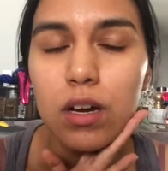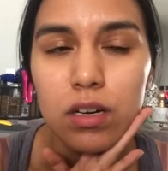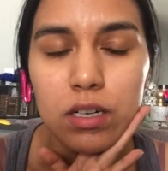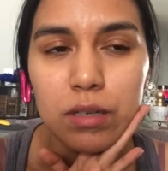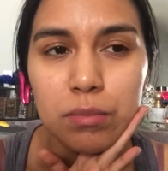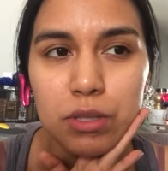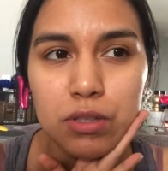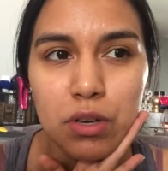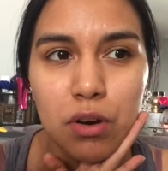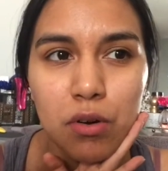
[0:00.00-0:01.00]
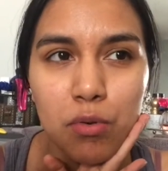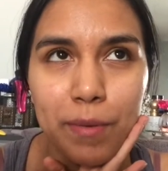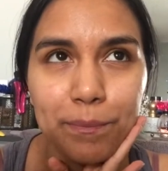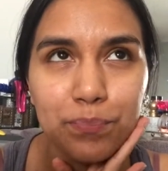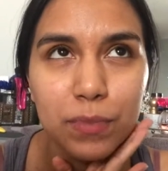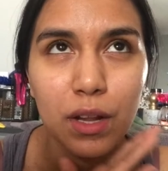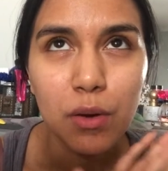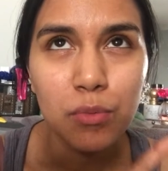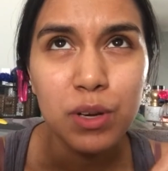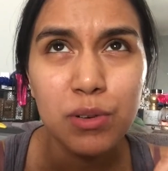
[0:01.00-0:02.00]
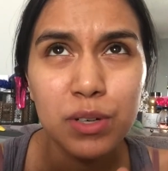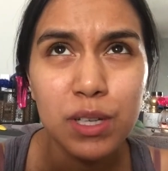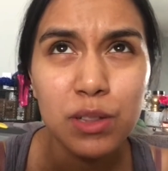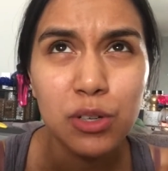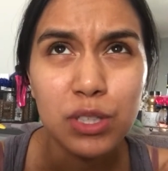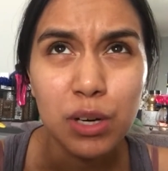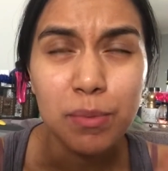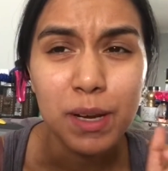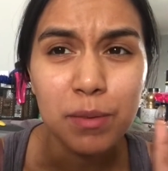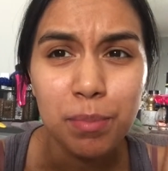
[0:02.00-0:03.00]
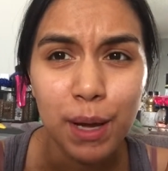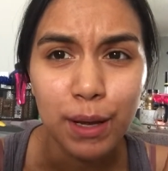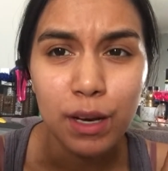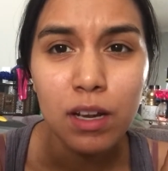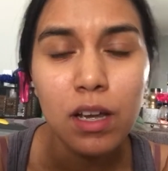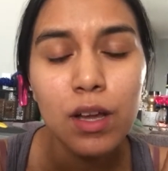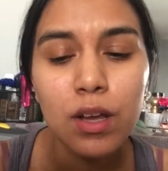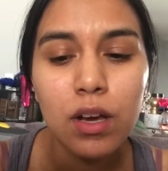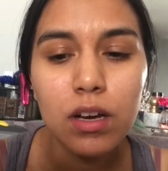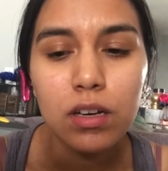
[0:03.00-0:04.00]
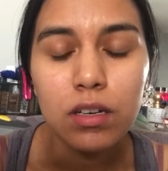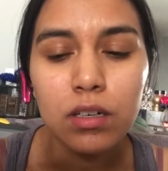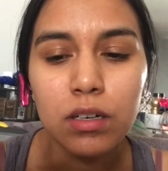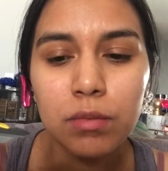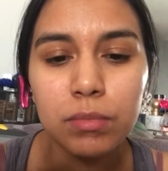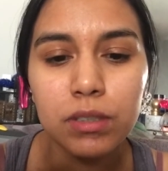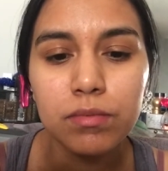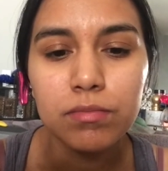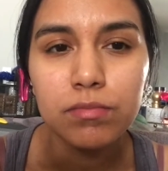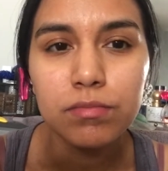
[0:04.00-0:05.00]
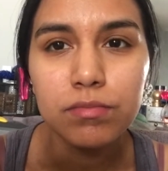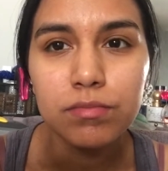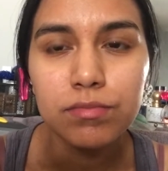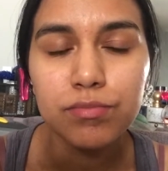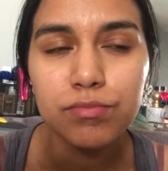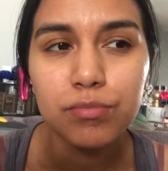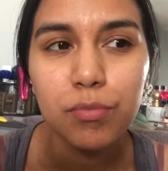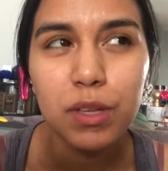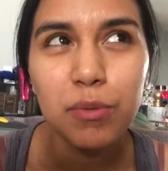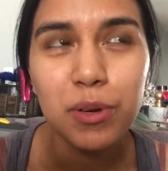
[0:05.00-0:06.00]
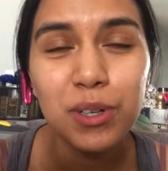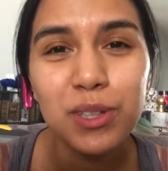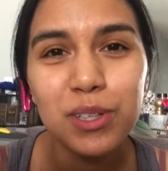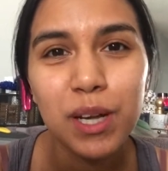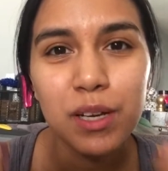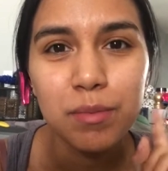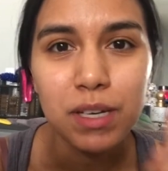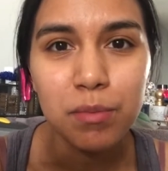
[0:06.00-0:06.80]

um so we only learned how to make a bed um we only learned how to make a